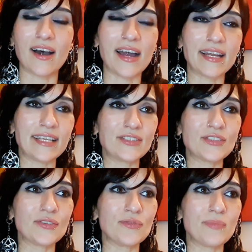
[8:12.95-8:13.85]
I need
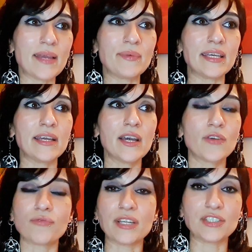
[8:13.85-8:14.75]
to maybe
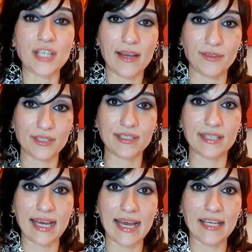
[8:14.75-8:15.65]
reach out
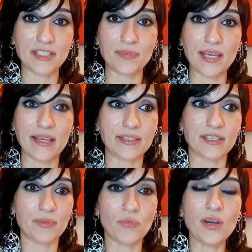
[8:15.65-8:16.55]
to that SP
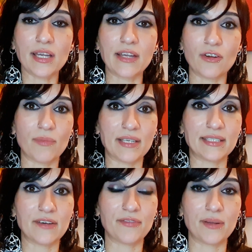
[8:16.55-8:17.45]
because I've been working on
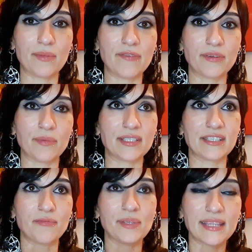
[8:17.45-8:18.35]
myself and I'm loving
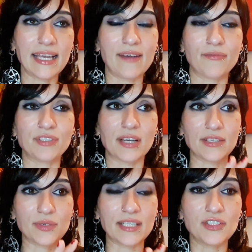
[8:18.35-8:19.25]
myself, but they haven't reached
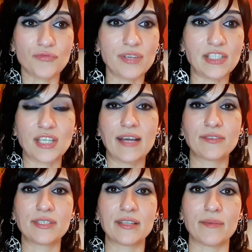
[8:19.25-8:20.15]
out. So I need to reach
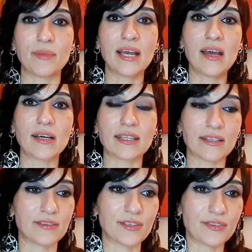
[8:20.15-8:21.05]
out to them.
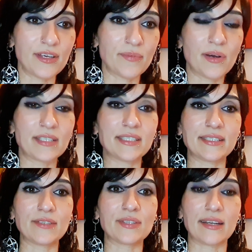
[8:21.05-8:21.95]
The third
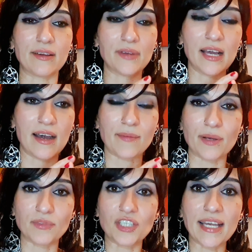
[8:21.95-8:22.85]
party's still there, and
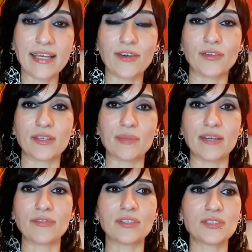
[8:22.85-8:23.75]
I'm checking on them and
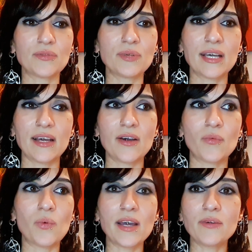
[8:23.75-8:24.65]
everything. So
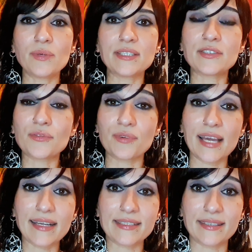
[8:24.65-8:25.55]
why are we still
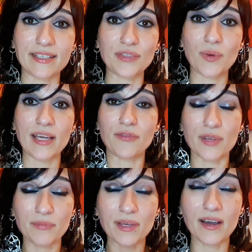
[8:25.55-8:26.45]
reacting this way if
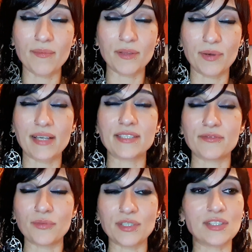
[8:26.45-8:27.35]
we have become the
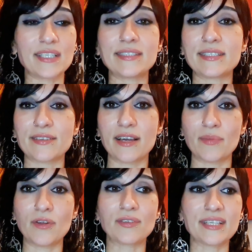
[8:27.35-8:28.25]
person for which this desire
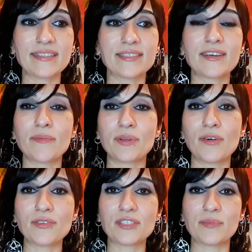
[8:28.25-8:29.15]
belongs? That desire
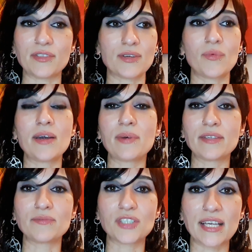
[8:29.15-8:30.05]
belongs to me. So why am
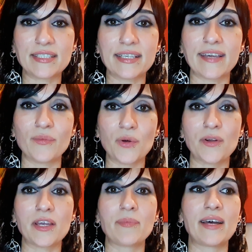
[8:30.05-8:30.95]
I chasing it,
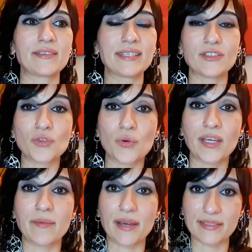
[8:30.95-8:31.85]
worrying about it,
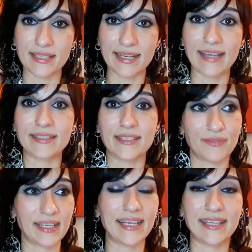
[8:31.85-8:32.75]
talking about it
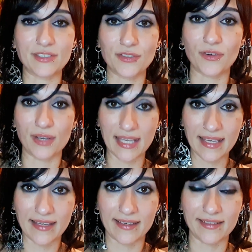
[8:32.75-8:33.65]
negatively? It's not
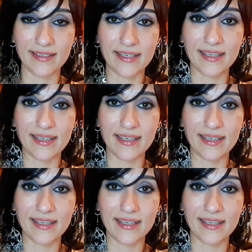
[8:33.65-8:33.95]
here.